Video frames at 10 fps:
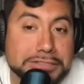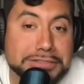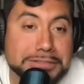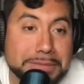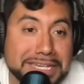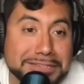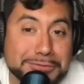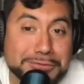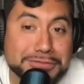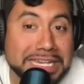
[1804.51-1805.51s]
bad
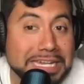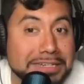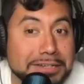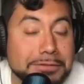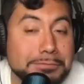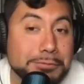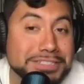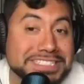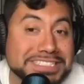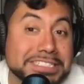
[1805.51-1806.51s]
news, I gotta come up
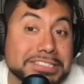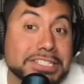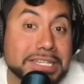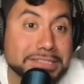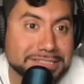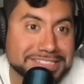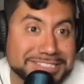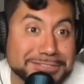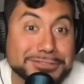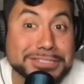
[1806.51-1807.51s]
with a suggestion.
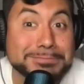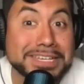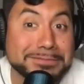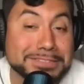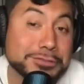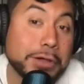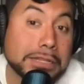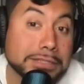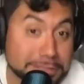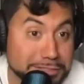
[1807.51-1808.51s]
So I
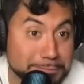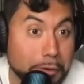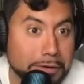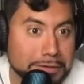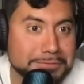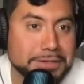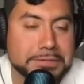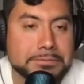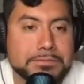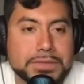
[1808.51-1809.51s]
look smart,
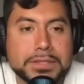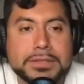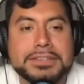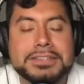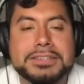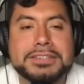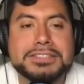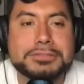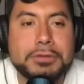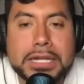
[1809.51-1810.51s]
right?
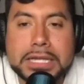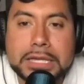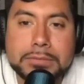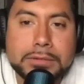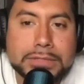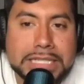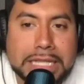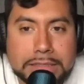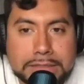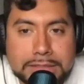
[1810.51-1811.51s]
So I came up with an
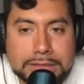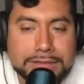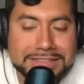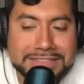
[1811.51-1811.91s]
idea.